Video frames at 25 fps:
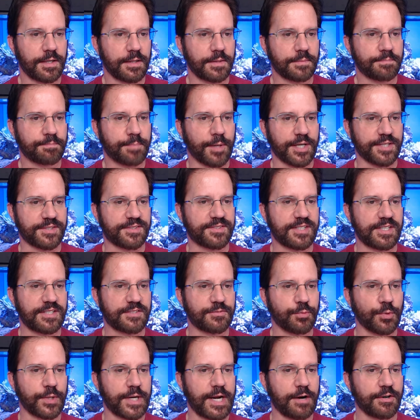Bot says,
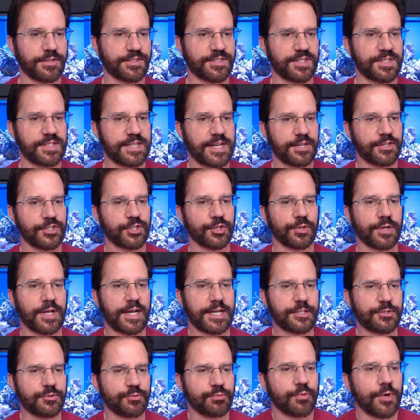what hours of the day are your
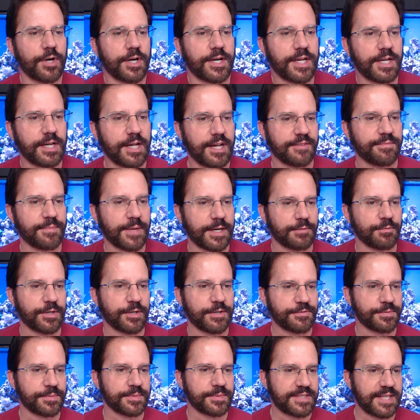lights running? I have mine running
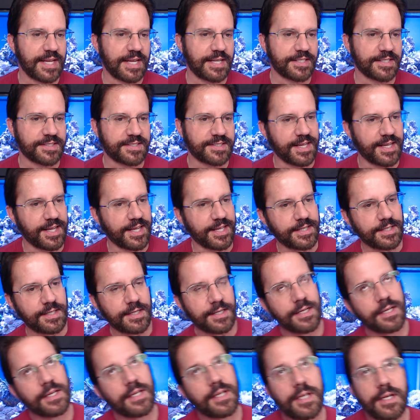from 10 to 10.
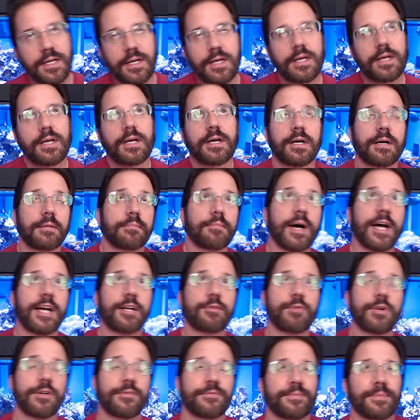Mine
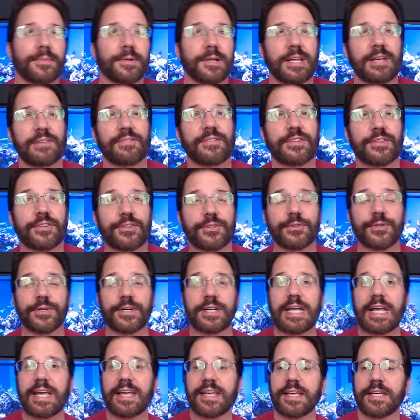run from 11:30
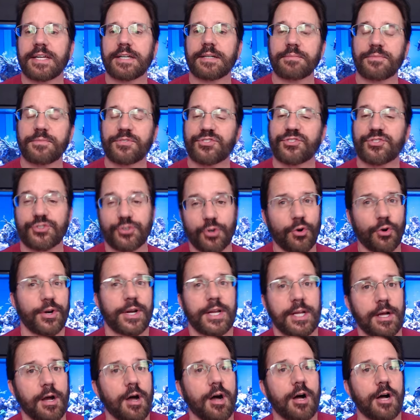a.m.
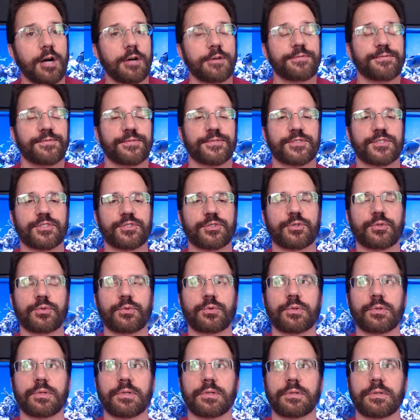starting off to
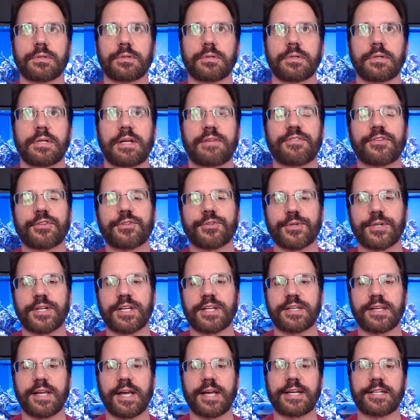11:30
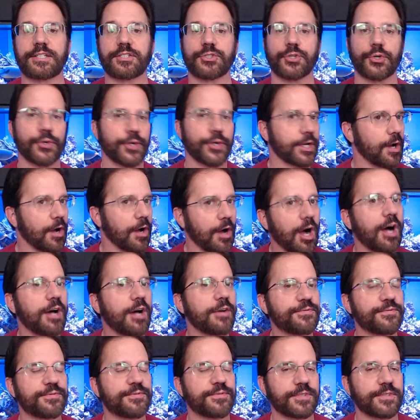at night turning
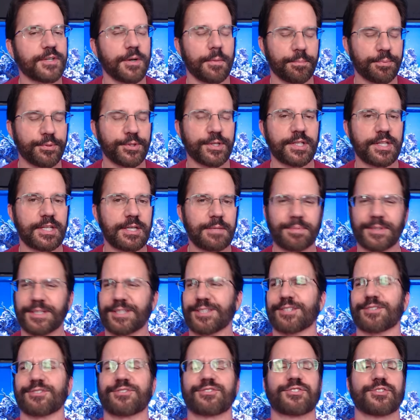off completely, but
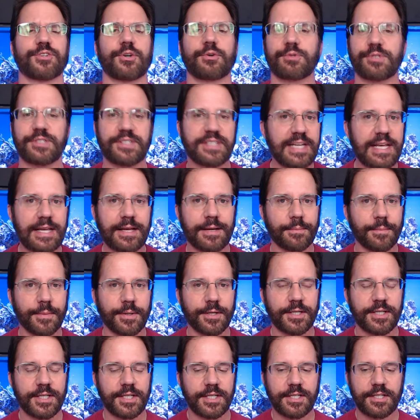they're so dim
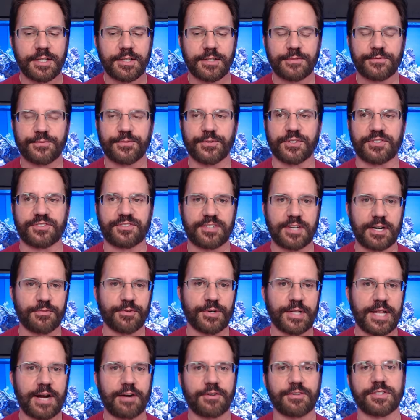for
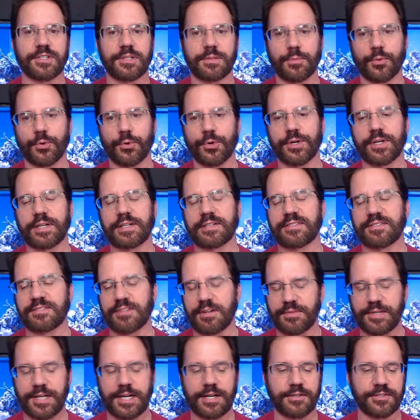several hours in the morning and
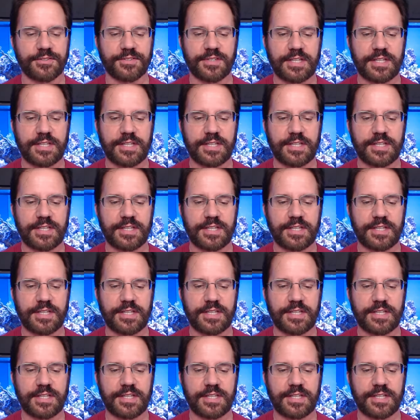several hours in